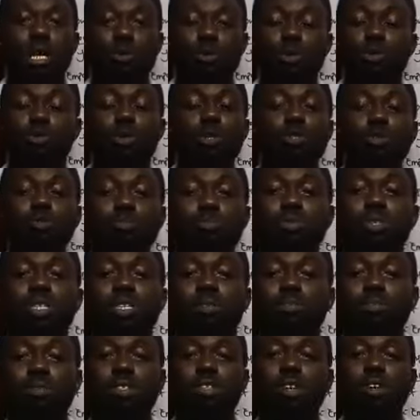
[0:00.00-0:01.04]
would want to put
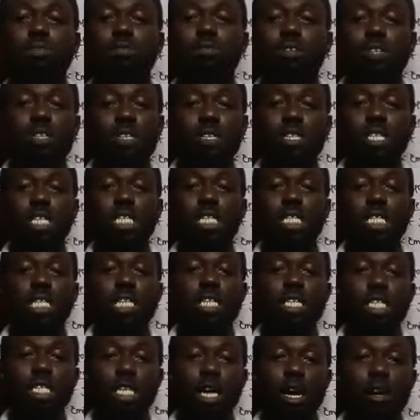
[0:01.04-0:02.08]
himself in
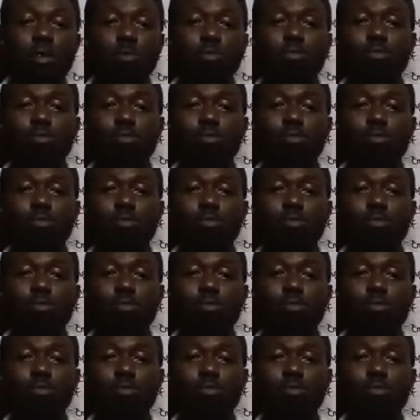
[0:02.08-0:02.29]
danger.